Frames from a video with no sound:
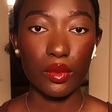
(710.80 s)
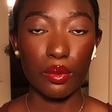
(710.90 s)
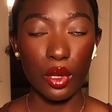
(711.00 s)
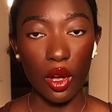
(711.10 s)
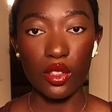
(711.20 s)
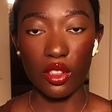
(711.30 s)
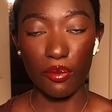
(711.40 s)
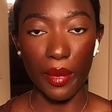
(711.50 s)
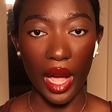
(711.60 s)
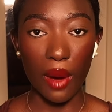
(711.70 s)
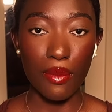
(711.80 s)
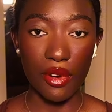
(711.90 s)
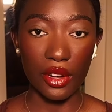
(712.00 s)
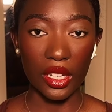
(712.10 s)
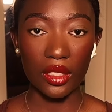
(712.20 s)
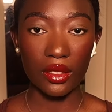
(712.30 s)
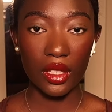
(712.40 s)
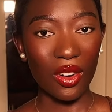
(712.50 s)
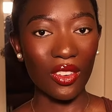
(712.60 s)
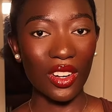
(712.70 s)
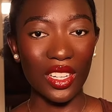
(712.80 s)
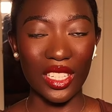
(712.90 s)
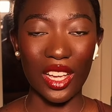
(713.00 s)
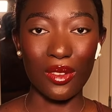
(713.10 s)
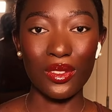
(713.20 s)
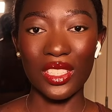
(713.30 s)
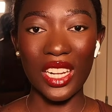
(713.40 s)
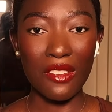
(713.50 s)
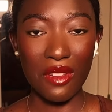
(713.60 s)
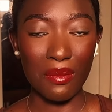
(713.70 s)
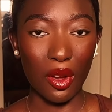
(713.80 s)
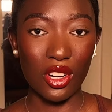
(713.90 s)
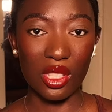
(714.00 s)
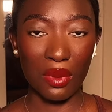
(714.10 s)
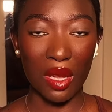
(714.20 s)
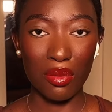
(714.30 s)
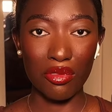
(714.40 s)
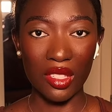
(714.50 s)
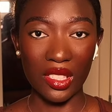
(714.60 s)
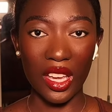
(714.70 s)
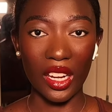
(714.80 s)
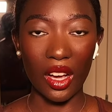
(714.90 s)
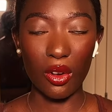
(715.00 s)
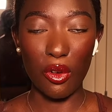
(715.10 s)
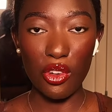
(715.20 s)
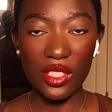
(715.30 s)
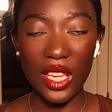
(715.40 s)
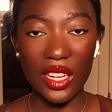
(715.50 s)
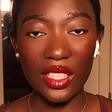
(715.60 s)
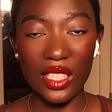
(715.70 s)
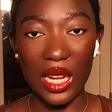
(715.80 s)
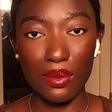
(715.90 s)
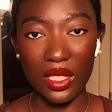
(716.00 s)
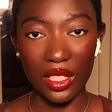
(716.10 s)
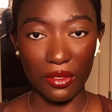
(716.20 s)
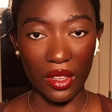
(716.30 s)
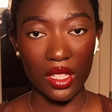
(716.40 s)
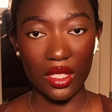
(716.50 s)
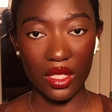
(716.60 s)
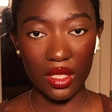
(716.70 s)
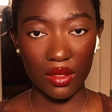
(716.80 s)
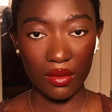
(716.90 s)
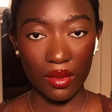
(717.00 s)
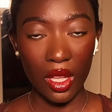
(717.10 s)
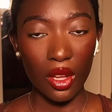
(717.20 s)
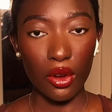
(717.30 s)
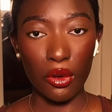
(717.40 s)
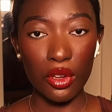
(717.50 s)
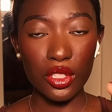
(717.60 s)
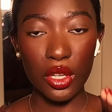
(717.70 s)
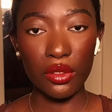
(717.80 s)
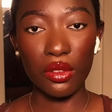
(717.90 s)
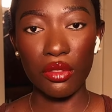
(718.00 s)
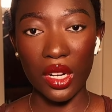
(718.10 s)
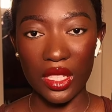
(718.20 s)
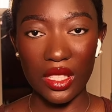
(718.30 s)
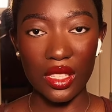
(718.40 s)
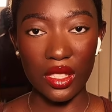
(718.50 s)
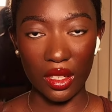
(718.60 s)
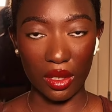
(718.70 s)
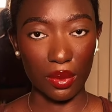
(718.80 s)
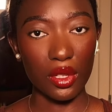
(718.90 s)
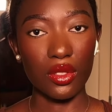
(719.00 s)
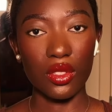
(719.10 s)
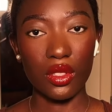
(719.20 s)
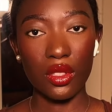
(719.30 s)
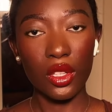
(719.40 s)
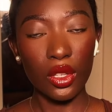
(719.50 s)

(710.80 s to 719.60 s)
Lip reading: because of my upbringing. Oh, I don't want to leave him because people will say that, who is getting slapped in the face? Who is going through narcissistic abuse?